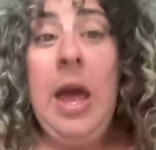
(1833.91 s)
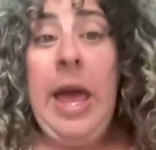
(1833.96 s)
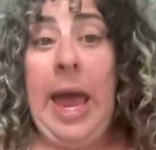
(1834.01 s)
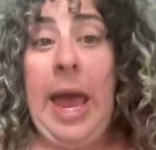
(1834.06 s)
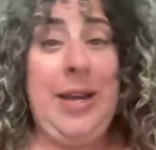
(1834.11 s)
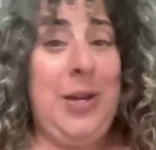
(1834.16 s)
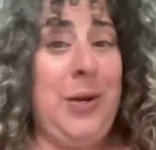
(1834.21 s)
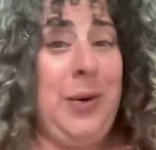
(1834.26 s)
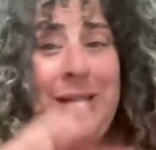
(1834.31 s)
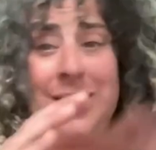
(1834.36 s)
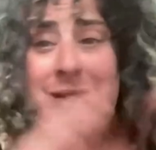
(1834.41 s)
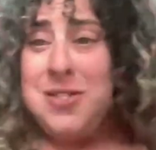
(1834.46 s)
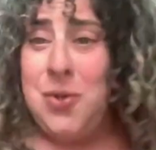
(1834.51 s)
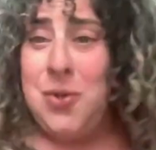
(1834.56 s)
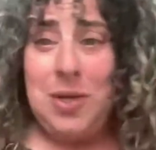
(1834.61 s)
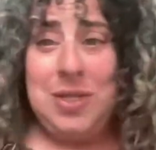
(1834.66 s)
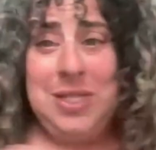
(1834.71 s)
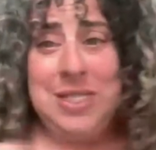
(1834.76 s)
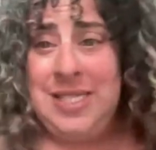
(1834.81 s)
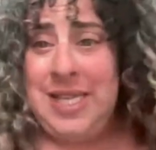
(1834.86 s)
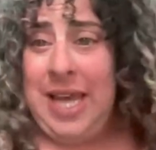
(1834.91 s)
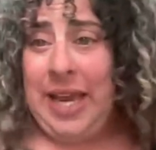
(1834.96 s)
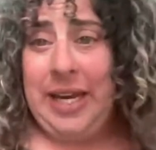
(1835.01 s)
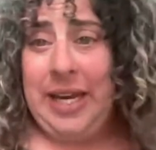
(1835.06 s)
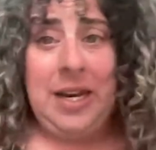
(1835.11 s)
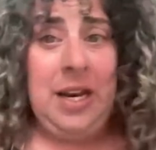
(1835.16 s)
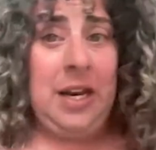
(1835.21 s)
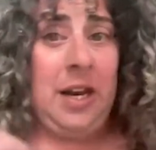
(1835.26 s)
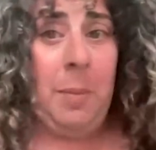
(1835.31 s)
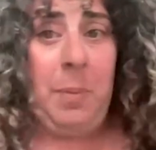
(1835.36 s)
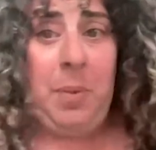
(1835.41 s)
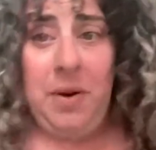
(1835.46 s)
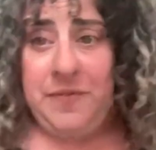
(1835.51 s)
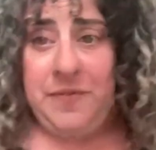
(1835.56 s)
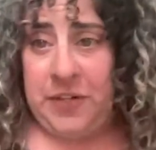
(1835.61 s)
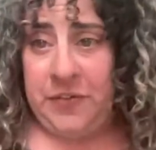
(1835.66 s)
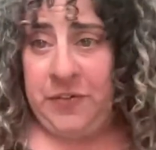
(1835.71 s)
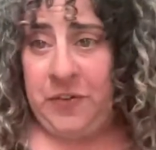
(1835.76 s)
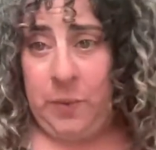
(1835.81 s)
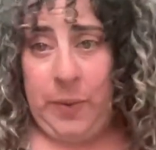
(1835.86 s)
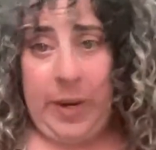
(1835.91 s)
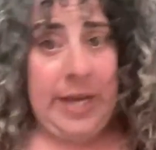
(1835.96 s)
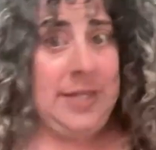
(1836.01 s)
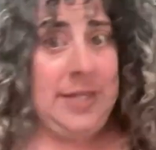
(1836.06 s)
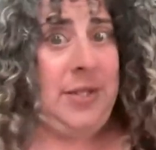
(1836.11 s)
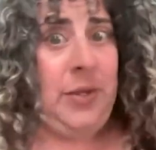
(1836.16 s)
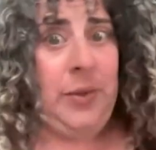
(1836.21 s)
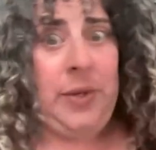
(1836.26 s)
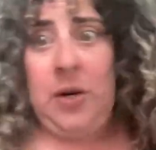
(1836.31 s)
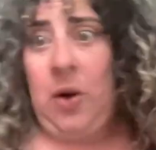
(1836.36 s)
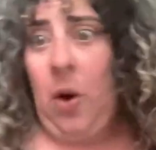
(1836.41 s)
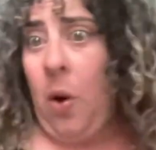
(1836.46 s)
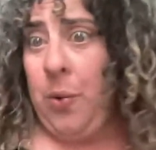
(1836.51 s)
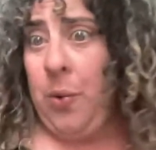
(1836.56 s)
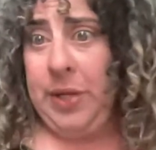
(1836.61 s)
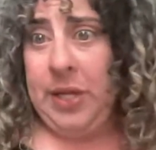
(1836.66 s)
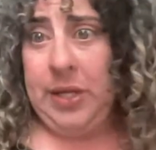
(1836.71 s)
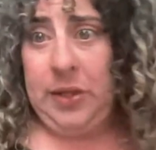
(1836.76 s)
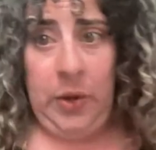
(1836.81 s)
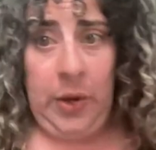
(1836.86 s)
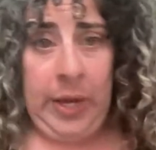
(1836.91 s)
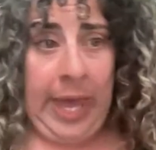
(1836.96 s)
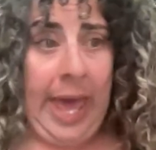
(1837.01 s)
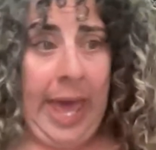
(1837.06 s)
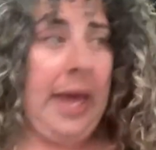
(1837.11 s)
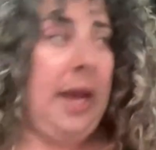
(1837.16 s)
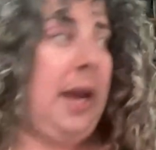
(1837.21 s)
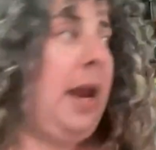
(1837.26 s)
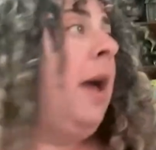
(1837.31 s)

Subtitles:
and you can sort the site in a number of different ways. You can only look at